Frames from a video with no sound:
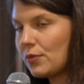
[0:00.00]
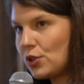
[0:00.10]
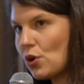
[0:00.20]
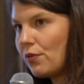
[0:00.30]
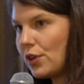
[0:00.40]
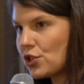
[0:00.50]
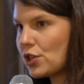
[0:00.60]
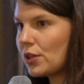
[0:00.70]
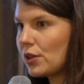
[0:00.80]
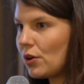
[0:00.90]
your
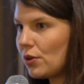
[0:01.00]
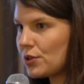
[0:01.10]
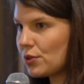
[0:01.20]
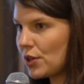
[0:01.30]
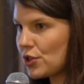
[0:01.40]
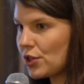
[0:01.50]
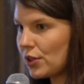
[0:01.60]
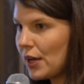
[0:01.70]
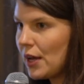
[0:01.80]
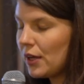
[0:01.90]
vision on
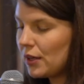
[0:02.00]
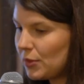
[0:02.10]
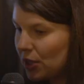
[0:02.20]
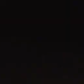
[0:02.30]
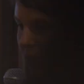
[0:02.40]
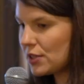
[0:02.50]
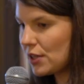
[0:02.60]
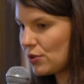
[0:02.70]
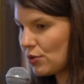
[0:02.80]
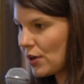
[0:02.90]
situation in Middle East
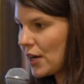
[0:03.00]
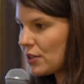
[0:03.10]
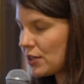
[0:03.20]
and Ukraine,